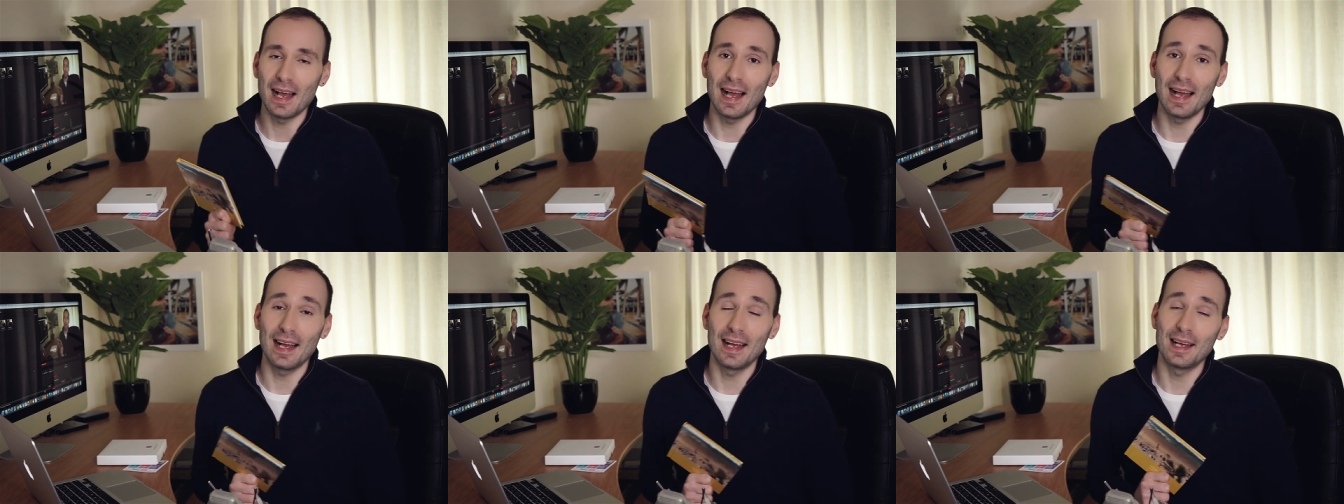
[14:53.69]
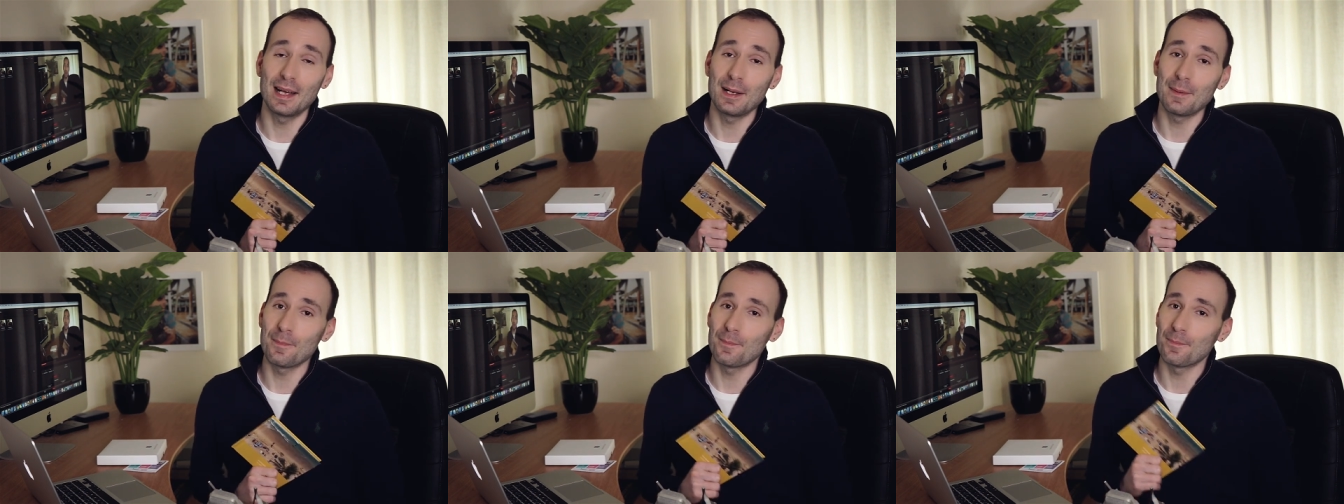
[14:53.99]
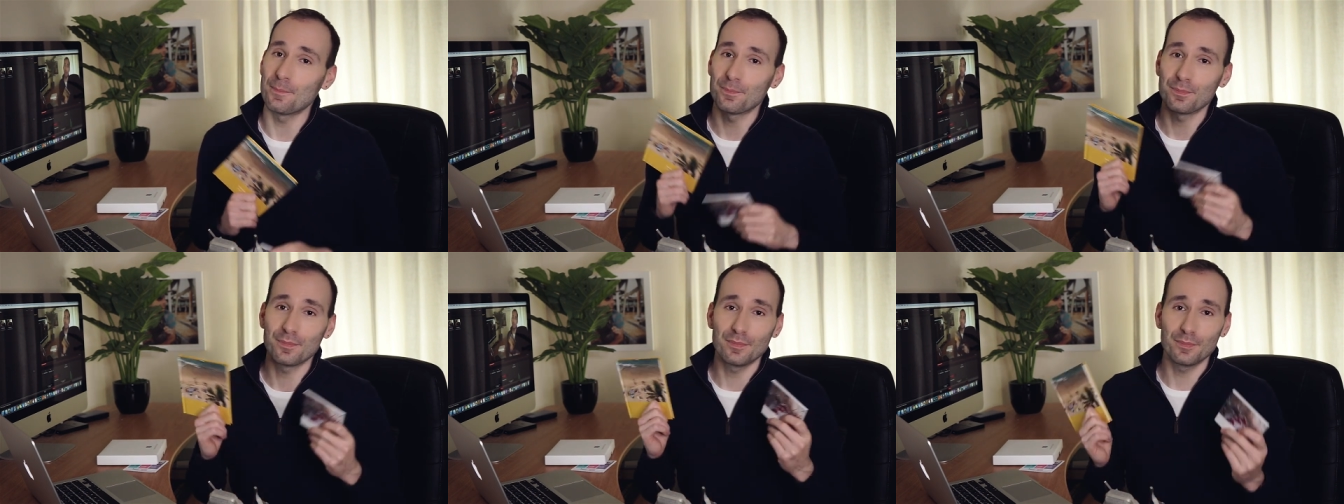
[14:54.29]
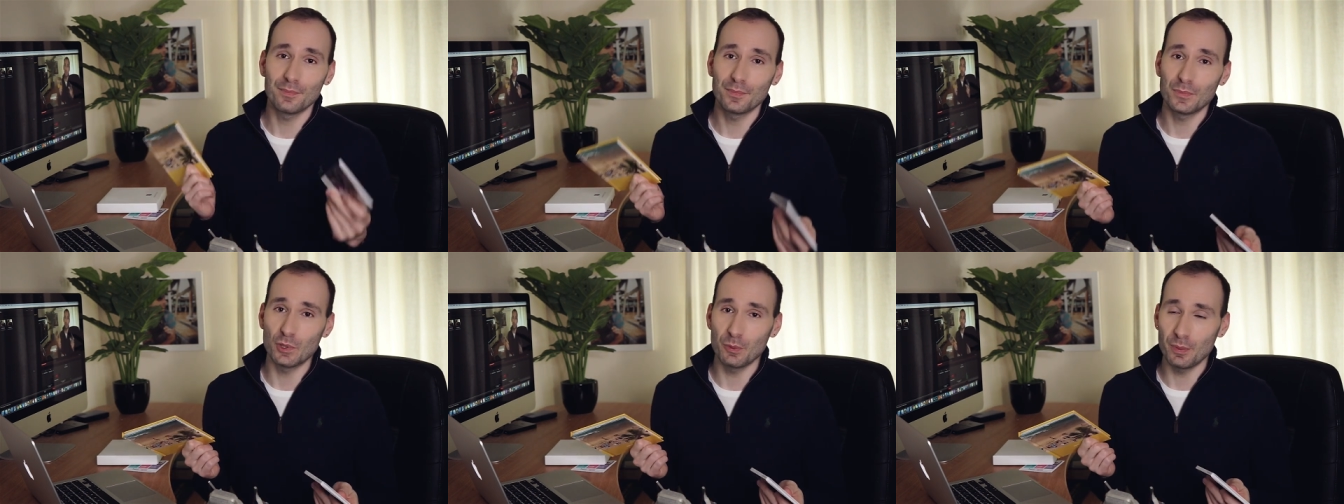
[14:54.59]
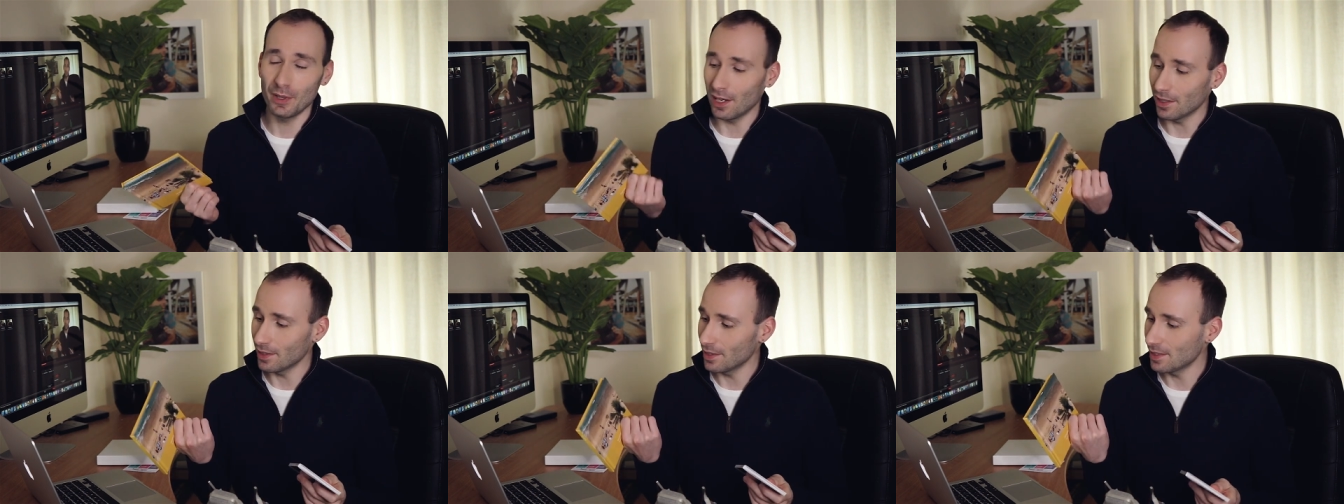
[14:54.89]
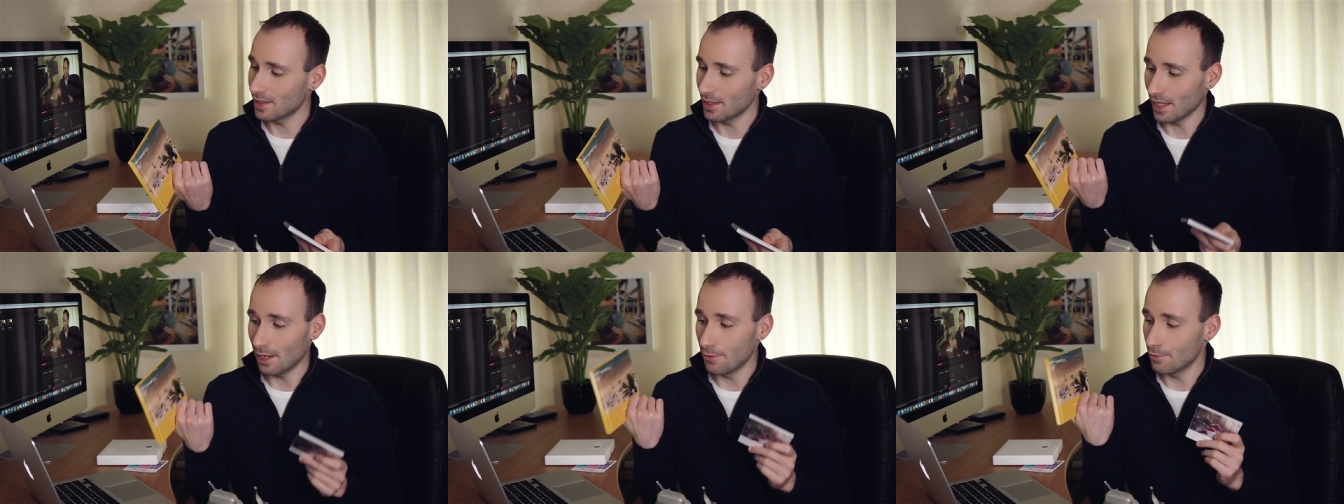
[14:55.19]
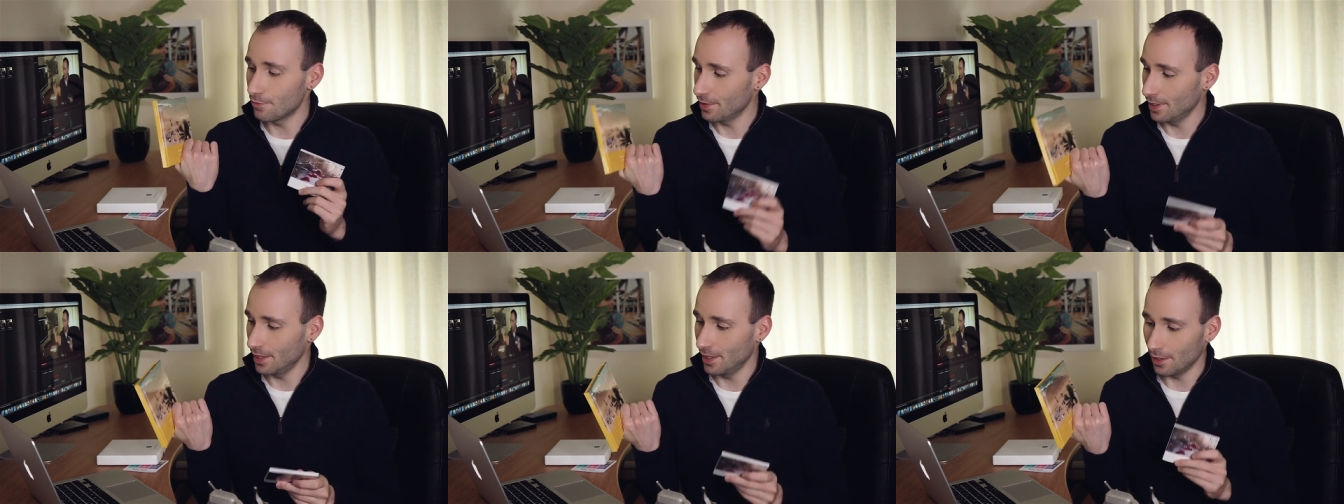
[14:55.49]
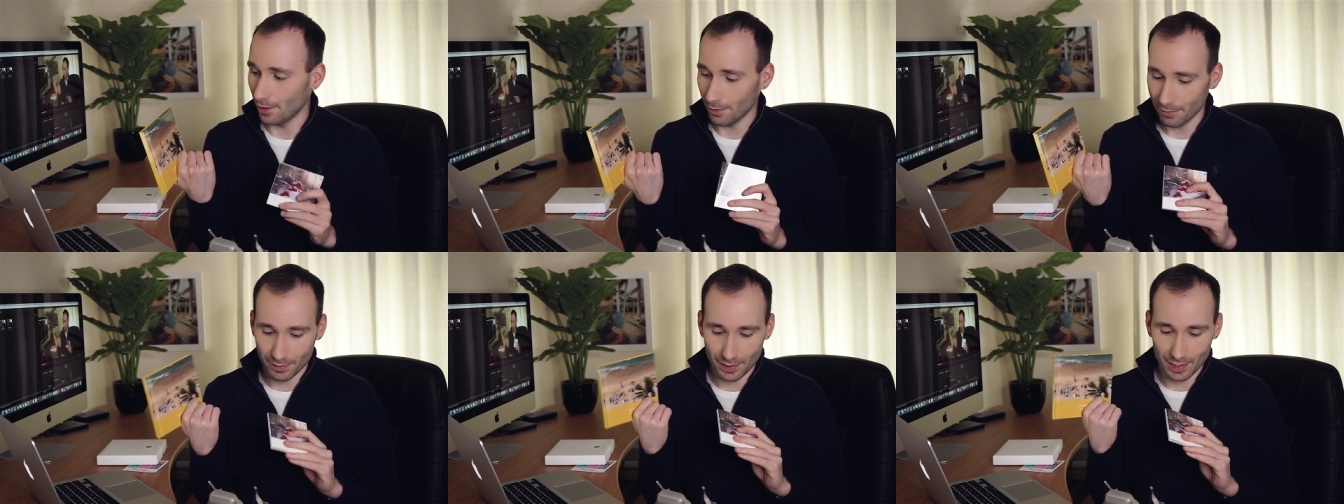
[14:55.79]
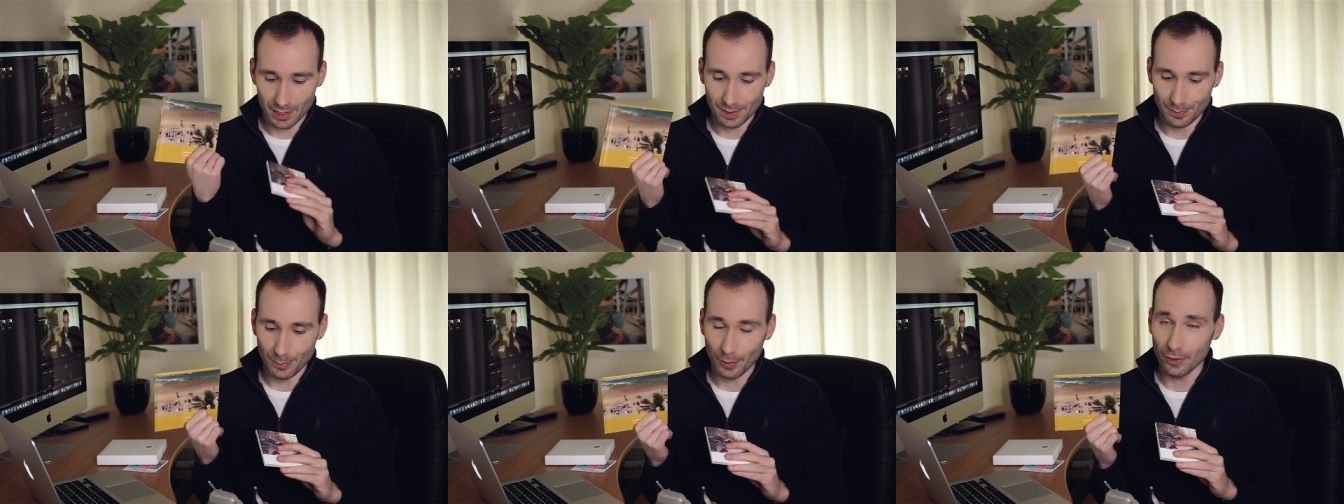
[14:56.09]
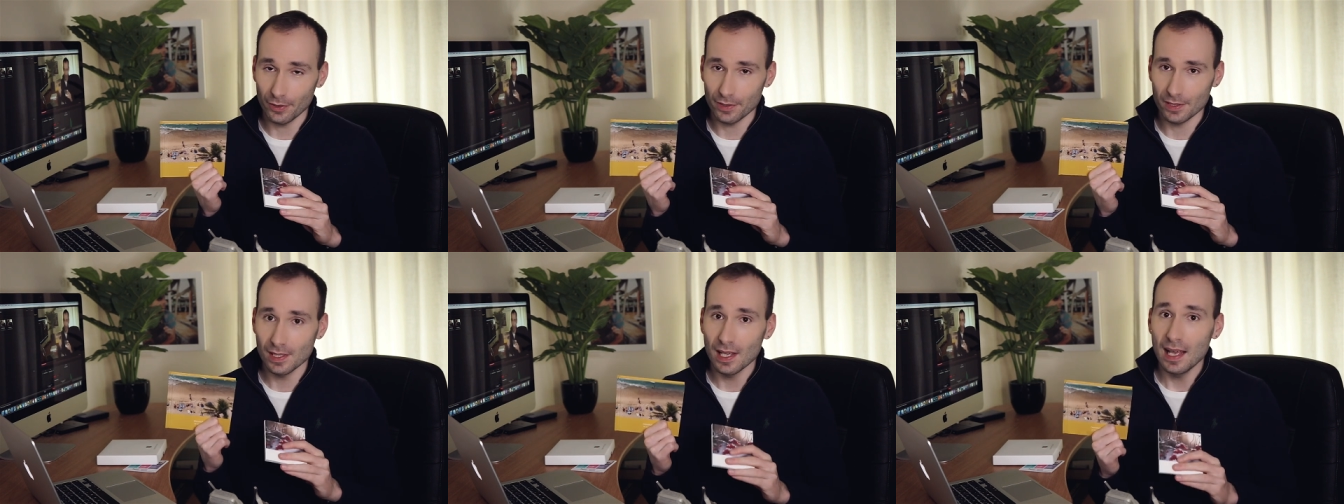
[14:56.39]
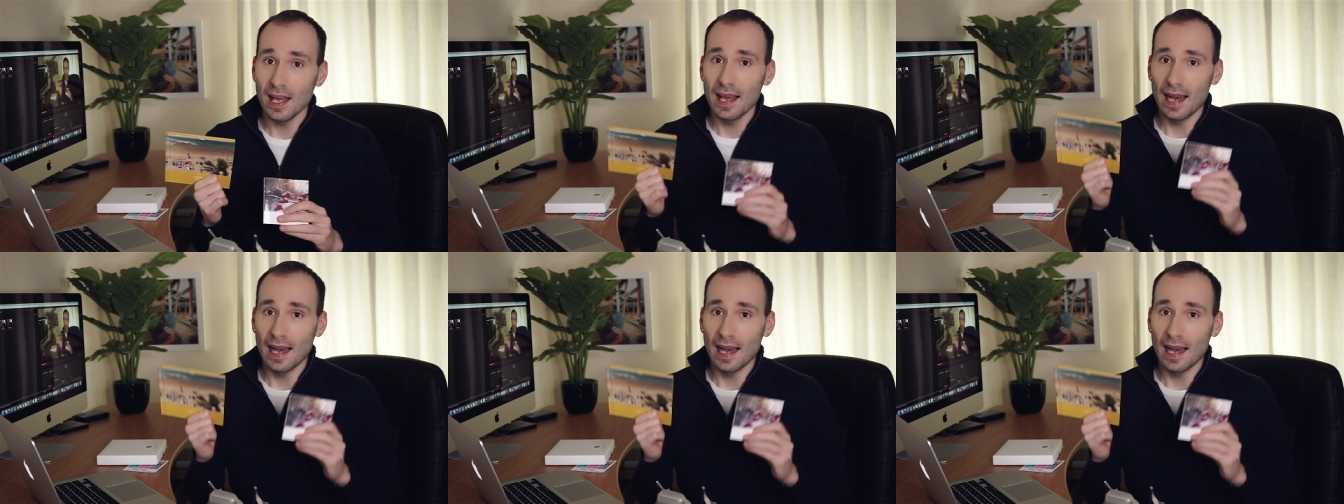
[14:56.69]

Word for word: To be honest, I really love these books.